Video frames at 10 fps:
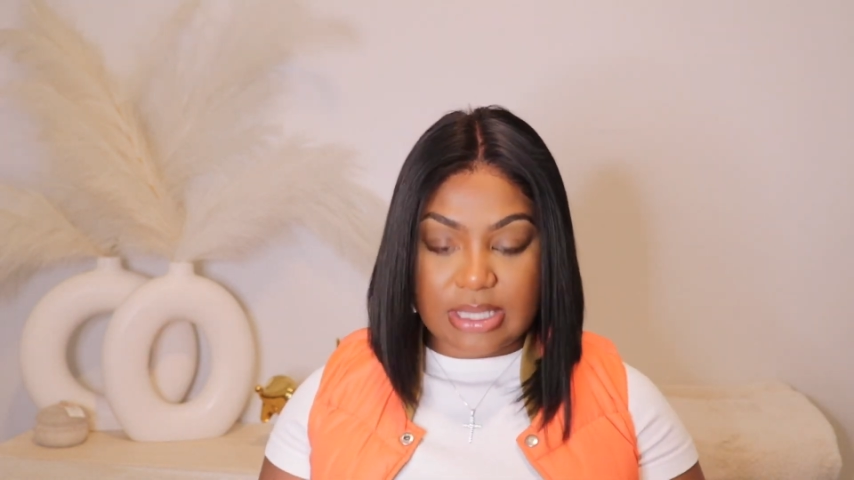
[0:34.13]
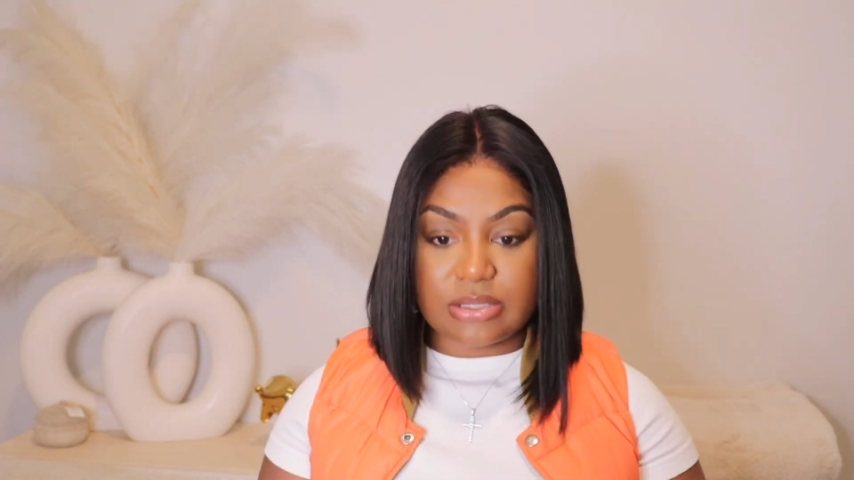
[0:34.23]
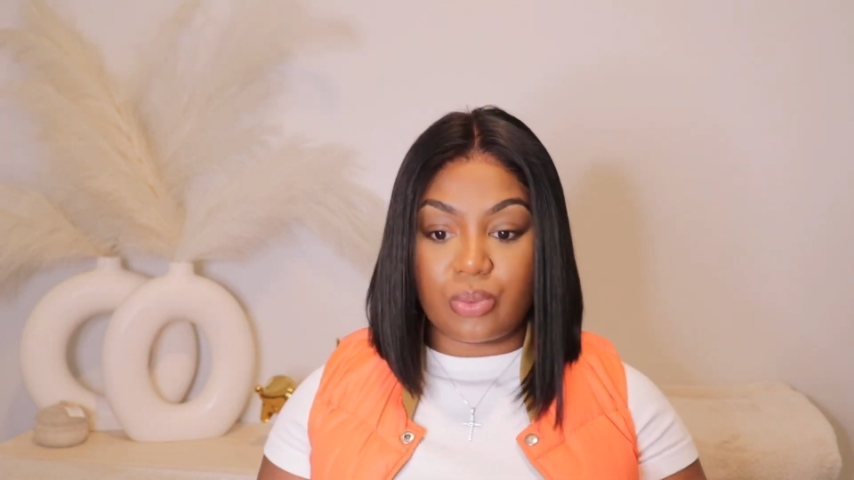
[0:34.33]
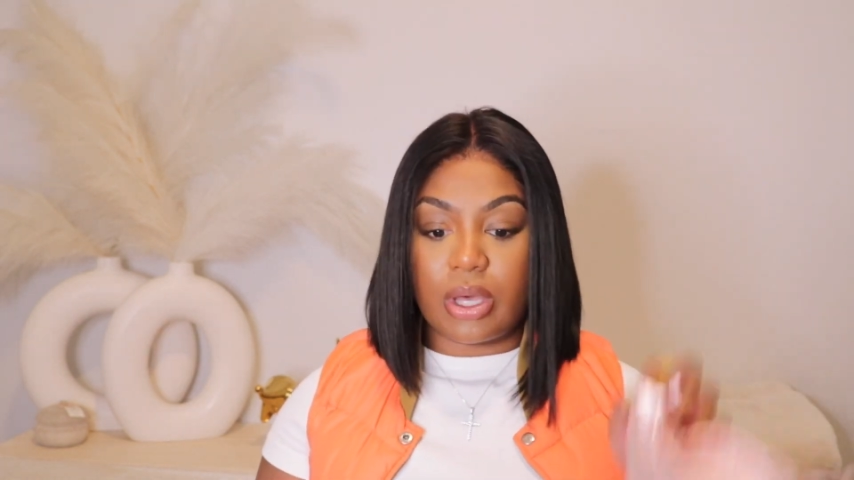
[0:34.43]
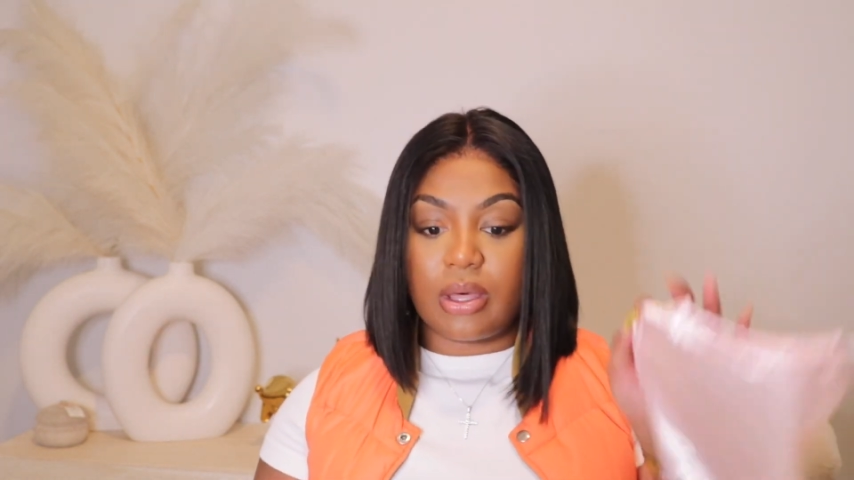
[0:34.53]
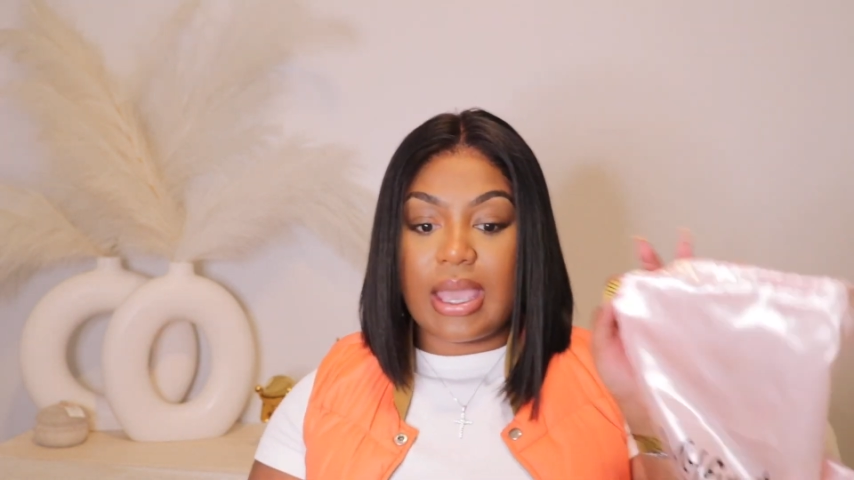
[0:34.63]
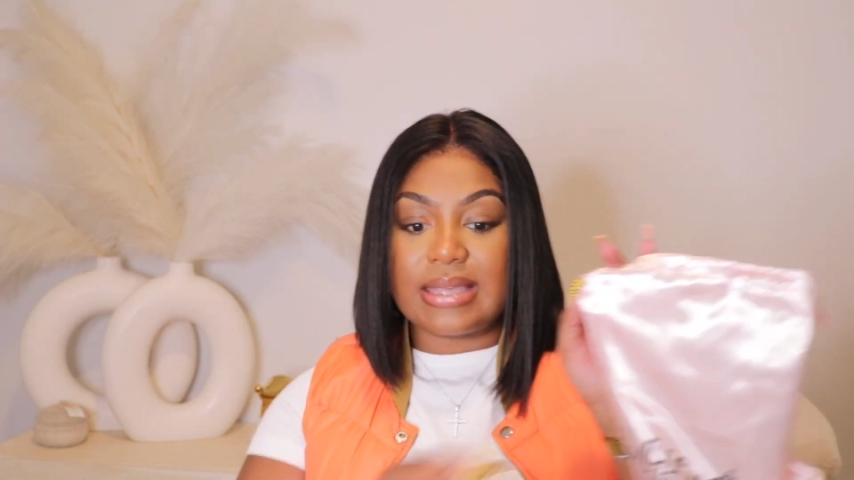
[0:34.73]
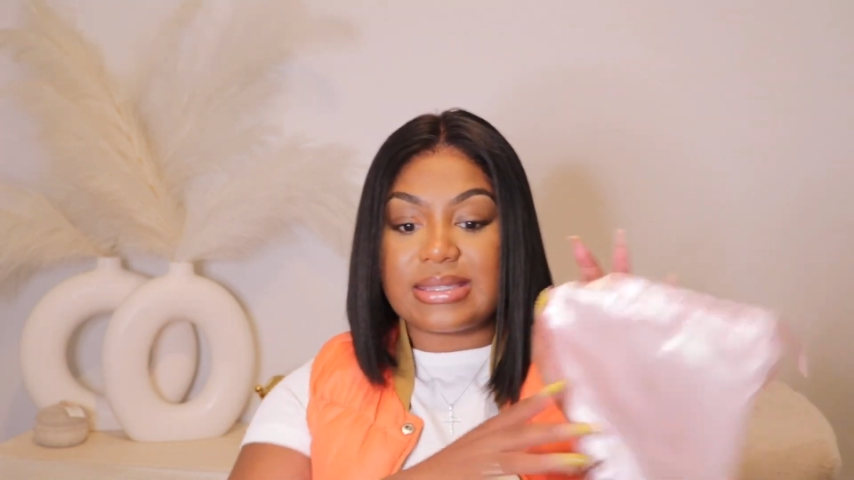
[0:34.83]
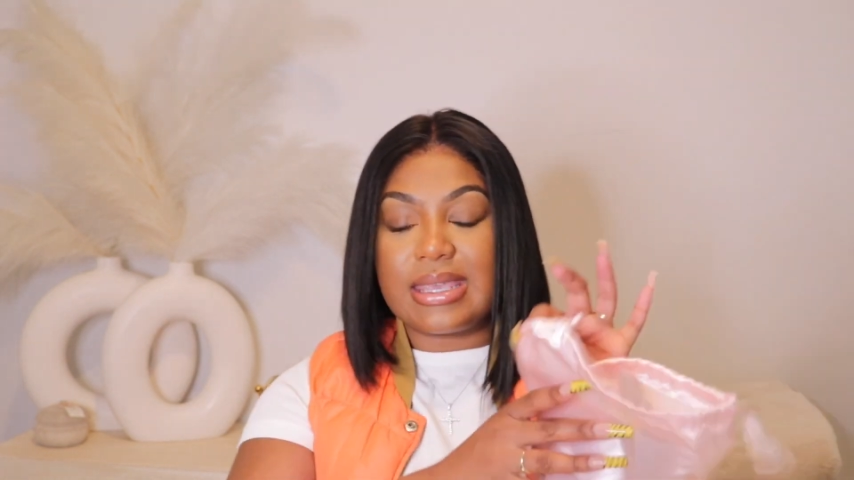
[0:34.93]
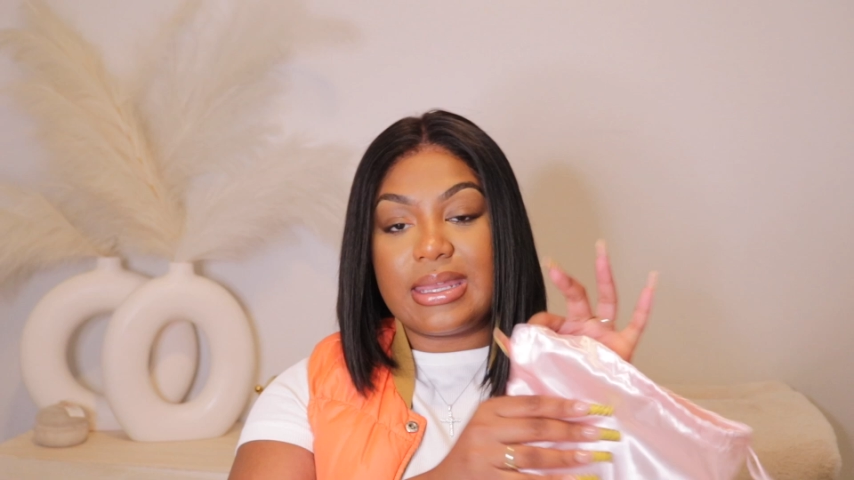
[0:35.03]
as well
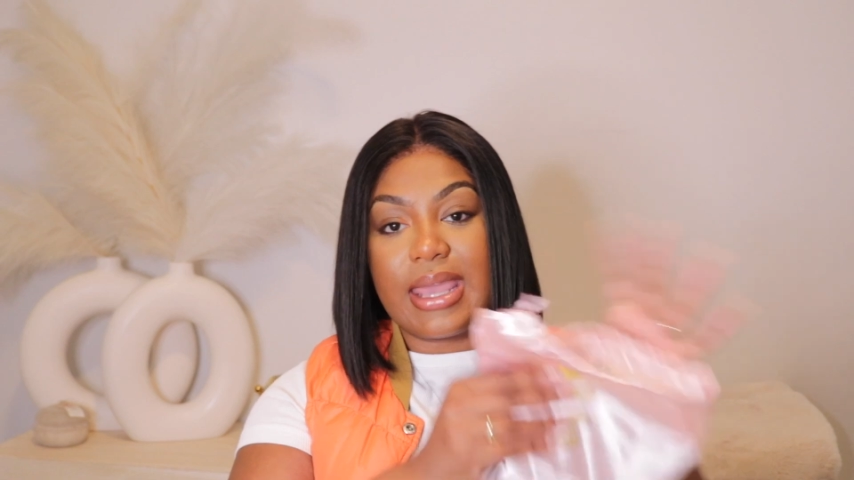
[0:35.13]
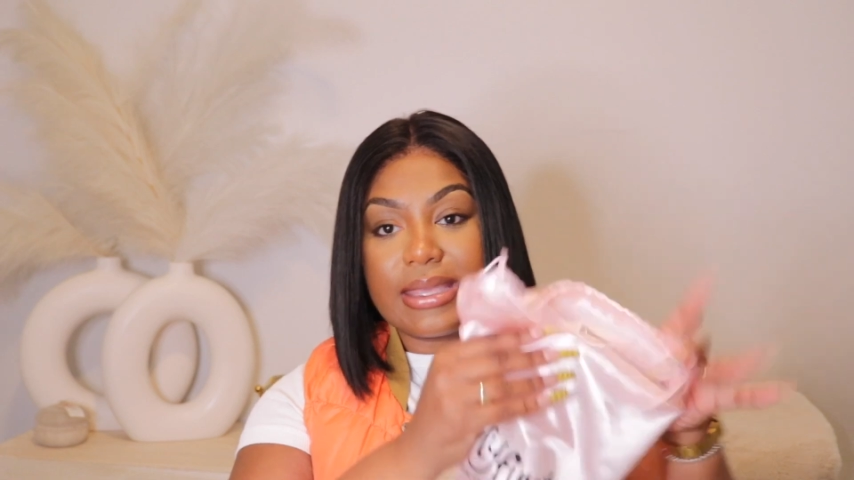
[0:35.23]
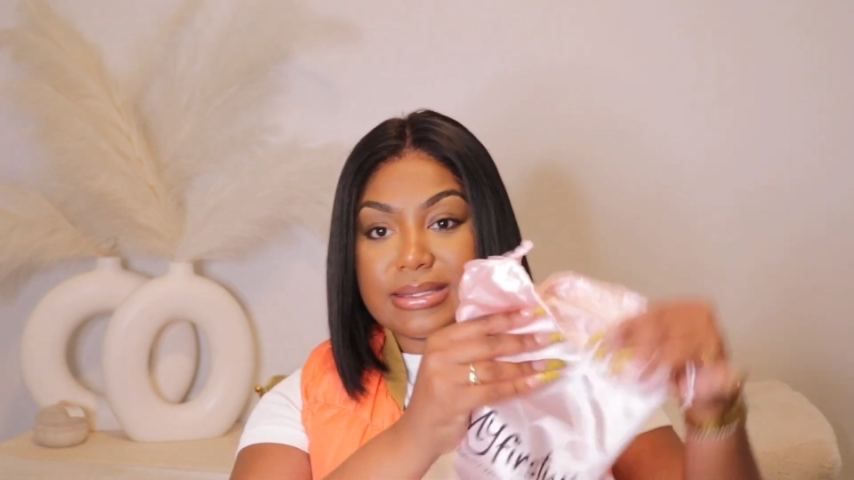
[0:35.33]
as in a